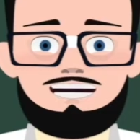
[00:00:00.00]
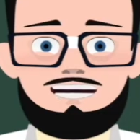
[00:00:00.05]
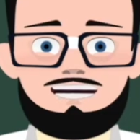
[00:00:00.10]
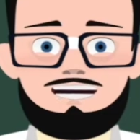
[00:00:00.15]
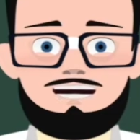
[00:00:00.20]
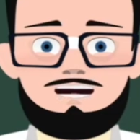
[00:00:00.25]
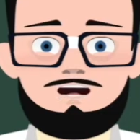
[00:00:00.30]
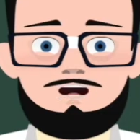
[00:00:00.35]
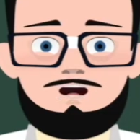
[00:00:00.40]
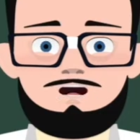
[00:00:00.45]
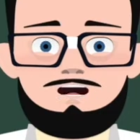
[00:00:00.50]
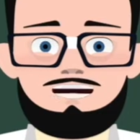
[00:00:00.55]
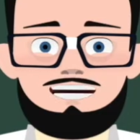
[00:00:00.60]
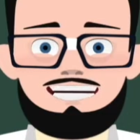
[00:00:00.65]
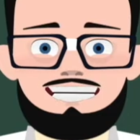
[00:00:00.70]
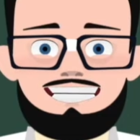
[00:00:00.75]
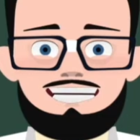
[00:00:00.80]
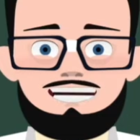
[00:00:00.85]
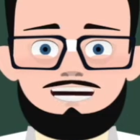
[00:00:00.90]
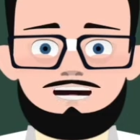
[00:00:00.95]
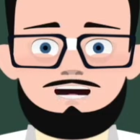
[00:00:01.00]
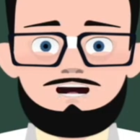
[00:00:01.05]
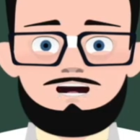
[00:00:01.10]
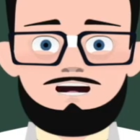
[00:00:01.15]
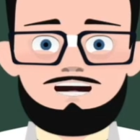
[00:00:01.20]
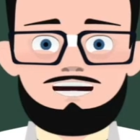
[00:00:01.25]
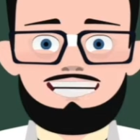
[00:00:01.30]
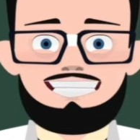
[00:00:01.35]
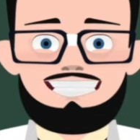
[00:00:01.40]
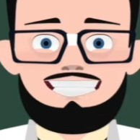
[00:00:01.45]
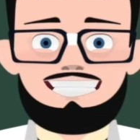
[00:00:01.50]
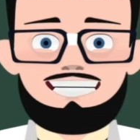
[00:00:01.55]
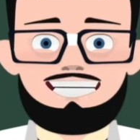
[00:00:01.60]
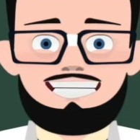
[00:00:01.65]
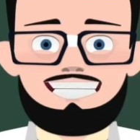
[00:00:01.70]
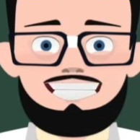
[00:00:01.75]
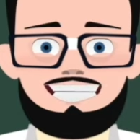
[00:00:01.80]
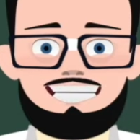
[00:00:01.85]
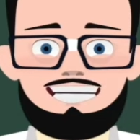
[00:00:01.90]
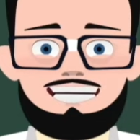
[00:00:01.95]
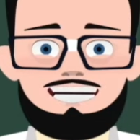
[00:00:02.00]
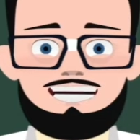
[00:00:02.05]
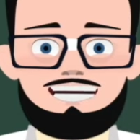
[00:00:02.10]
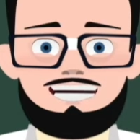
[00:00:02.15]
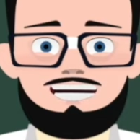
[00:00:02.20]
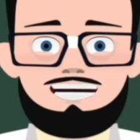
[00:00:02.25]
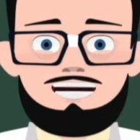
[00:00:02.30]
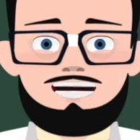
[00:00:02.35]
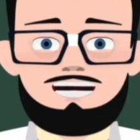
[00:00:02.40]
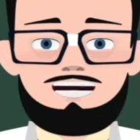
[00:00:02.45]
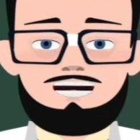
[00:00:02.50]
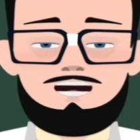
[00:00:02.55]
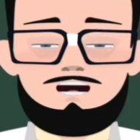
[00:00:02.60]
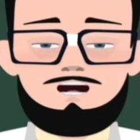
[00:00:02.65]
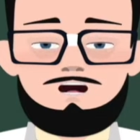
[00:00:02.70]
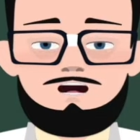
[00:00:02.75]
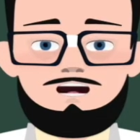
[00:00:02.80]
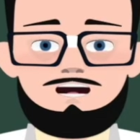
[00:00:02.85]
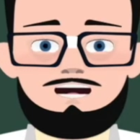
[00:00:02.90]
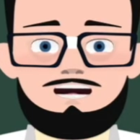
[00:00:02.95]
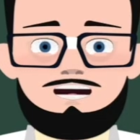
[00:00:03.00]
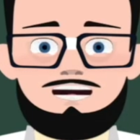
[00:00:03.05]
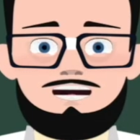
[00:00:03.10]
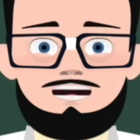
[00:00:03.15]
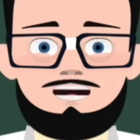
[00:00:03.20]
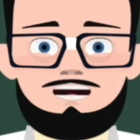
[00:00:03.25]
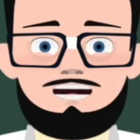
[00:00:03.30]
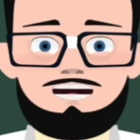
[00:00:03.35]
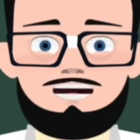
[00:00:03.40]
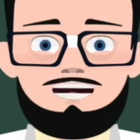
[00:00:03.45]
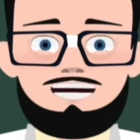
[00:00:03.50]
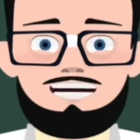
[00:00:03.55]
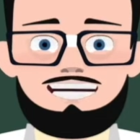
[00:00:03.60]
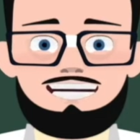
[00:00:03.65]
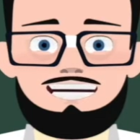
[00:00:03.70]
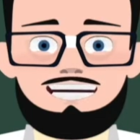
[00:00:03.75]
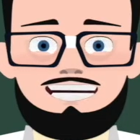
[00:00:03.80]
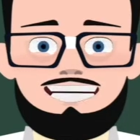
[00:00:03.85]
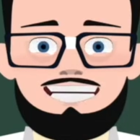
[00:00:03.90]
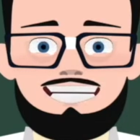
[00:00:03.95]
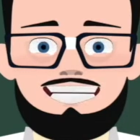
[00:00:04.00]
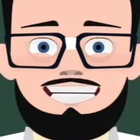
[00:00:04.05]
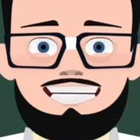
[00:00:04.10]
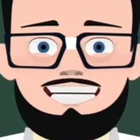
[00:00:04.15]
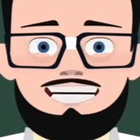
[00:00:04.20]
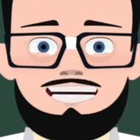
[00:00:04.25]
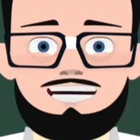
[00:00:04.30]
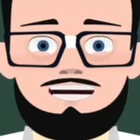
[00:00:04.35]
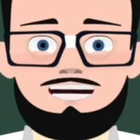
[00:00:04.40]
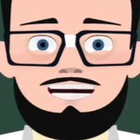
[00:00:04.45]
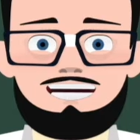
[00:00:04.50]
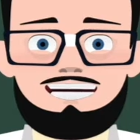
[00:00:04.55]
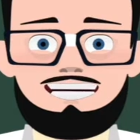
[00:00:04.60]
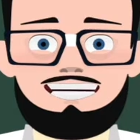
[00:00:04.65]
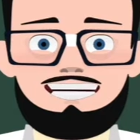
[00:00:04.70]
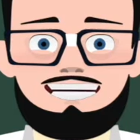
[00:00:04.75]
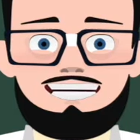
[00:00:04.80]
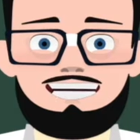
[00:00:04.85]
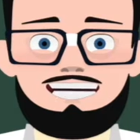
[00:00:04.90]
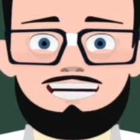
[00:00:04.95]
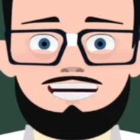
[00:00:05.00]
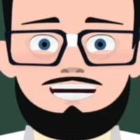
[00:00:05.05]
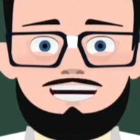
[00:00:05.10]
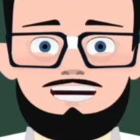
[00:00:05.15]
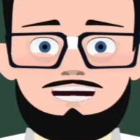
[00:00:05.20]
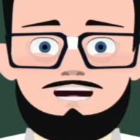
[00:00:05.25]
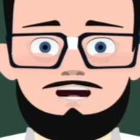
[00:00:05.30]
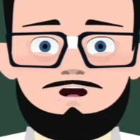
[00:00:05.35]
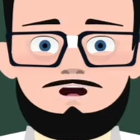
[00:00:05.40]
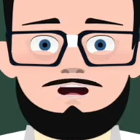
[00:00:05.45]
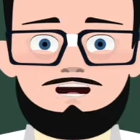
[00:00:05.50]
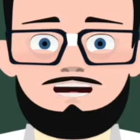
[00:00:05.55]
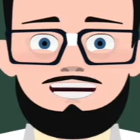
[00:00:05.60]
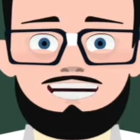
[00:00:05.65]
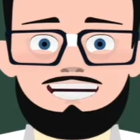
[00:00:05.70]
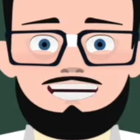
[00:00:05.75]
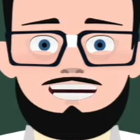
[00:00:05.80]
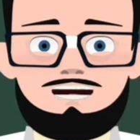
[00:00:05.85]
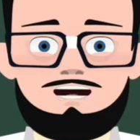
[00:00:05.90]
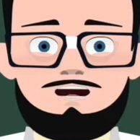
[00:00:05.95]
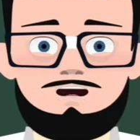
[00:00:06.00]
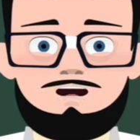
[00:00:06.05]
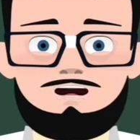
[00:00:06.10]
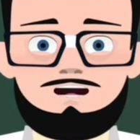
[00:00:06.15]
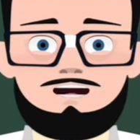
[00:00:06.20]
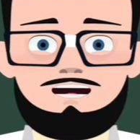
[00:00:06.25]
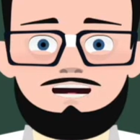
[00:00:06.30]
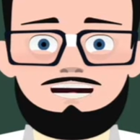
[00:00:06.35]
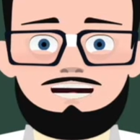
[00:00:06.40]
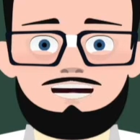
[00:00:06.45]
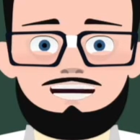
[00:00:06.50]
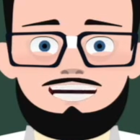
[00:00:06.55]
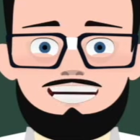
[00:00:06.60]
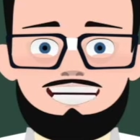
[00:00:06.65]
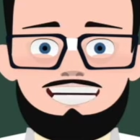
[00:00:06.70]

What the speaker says: It transfers rotational force from the transmission to the wheels attached to the axles.